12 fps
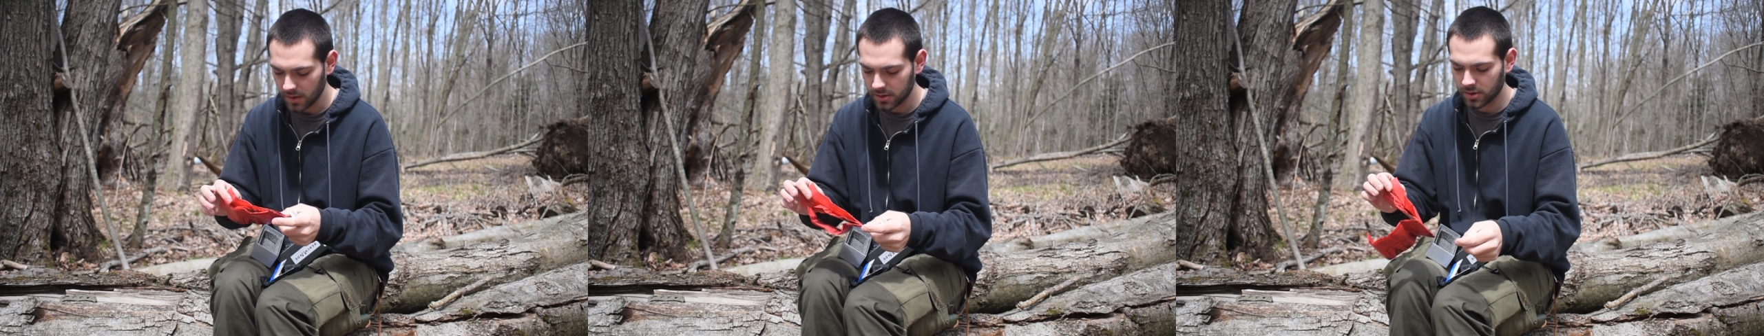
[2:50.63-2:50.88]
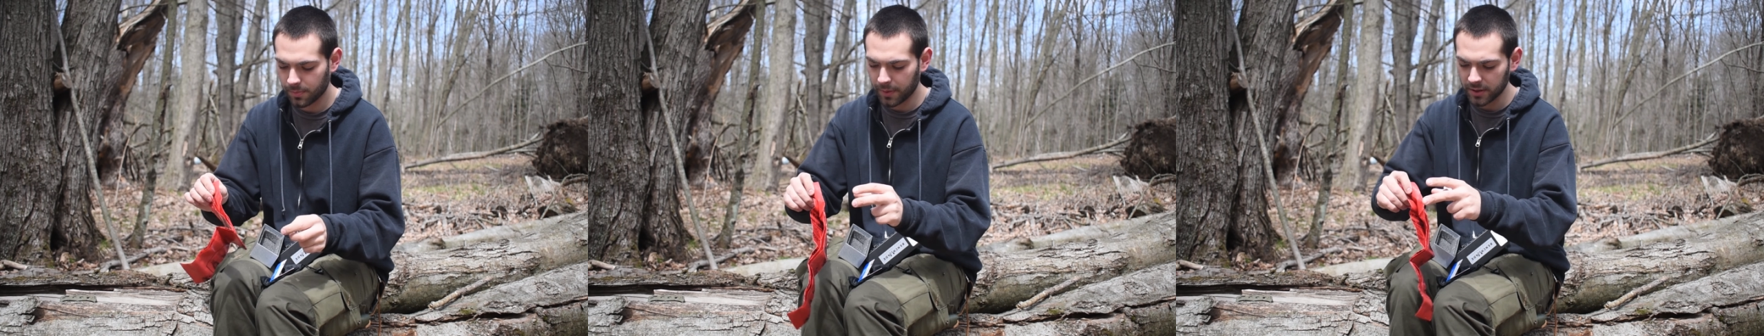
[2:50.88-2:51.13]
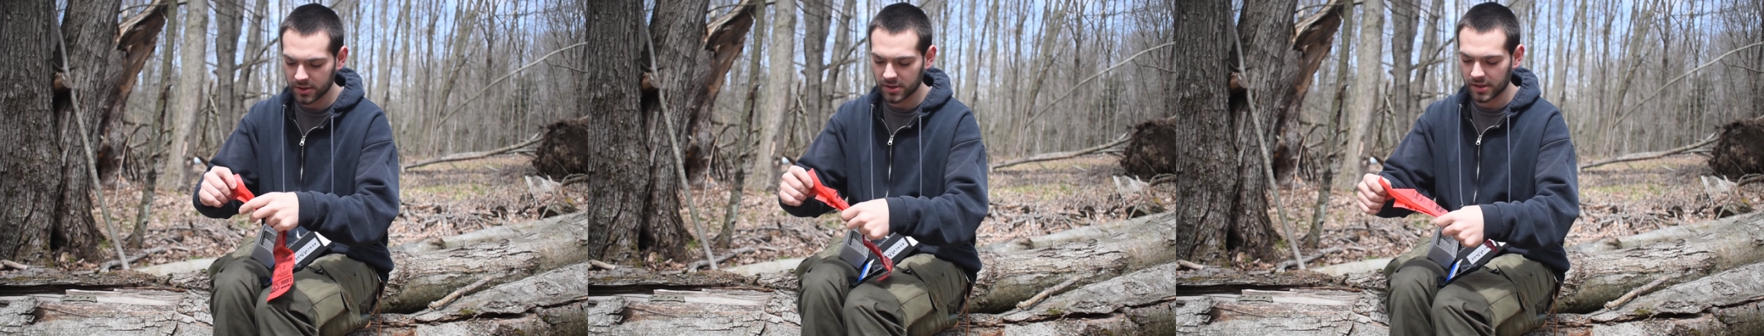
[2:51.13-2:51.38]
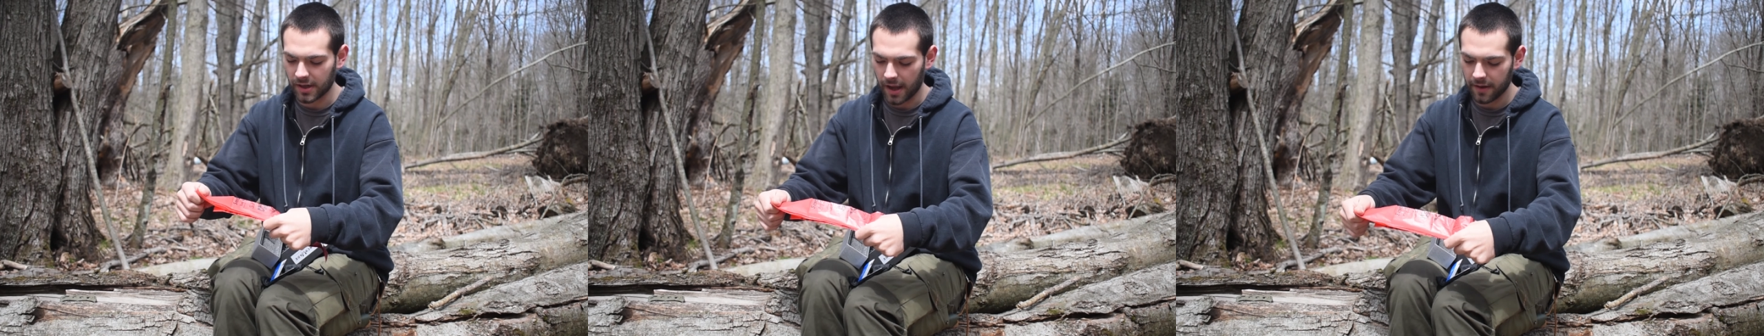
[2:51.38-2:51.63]
to purchase
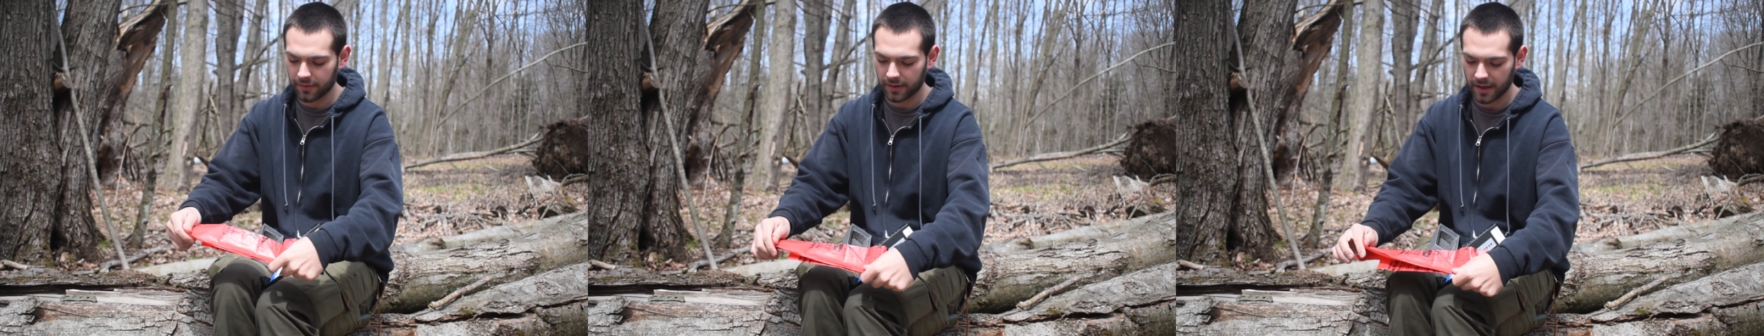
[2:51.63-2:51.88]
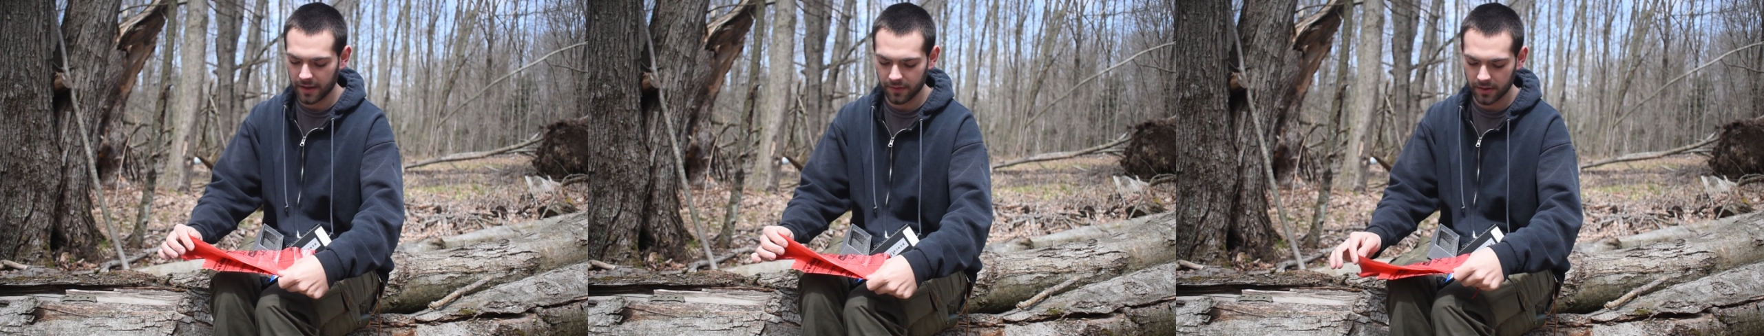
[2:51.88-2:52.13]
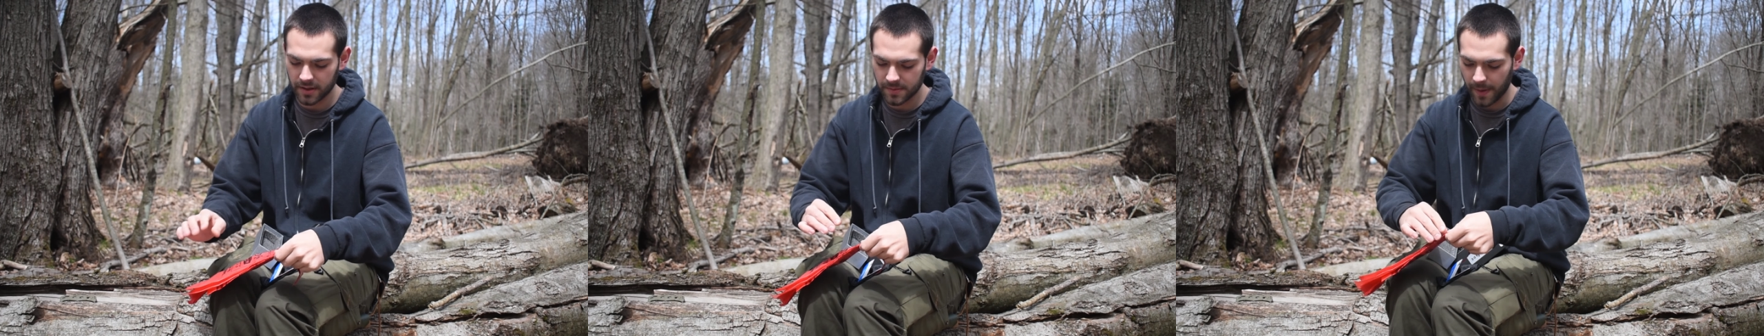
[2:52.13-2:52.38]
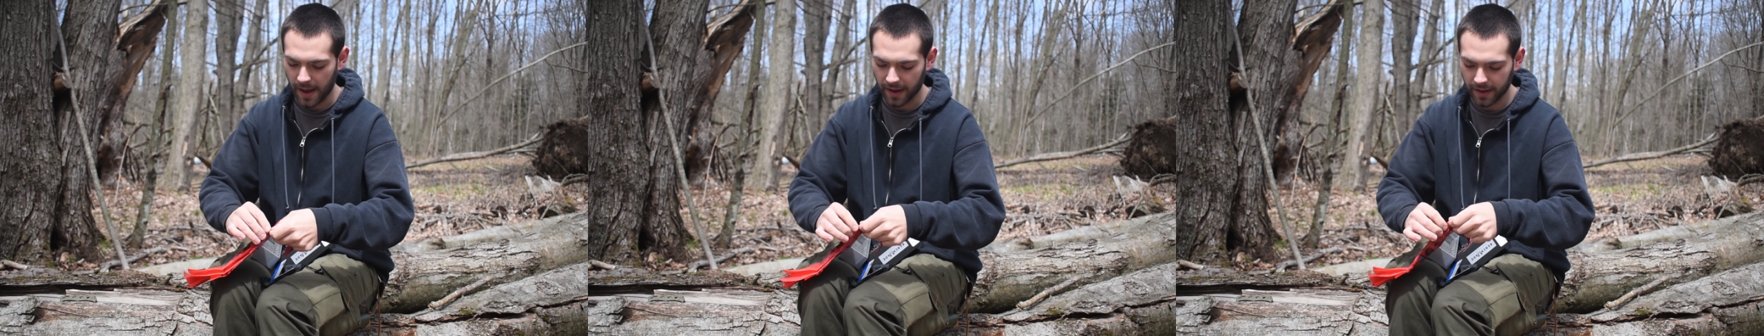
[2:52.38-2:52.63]
the knife, they give you this
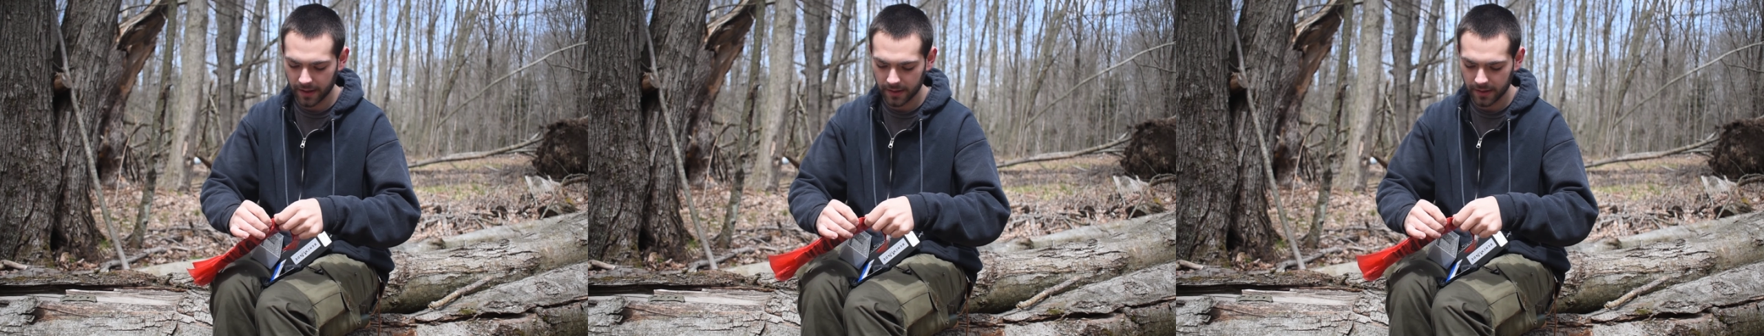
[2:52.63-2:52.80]
bag,